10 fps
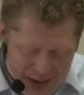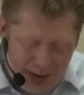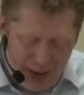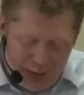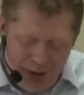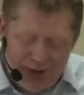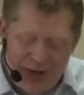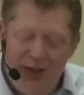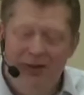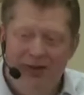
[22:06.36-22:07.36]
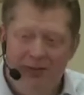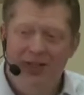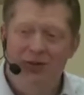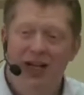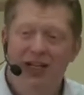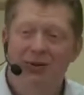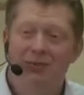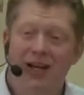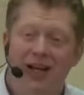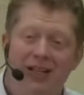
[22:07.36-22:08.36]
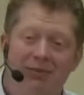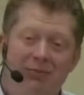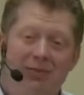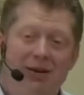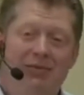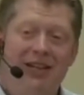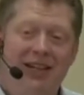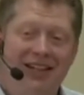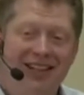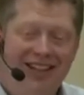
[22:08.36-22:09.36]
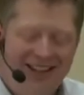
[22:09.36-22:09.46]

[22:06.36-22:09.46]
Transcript: in school what to do if somebody tried to abduct him in public.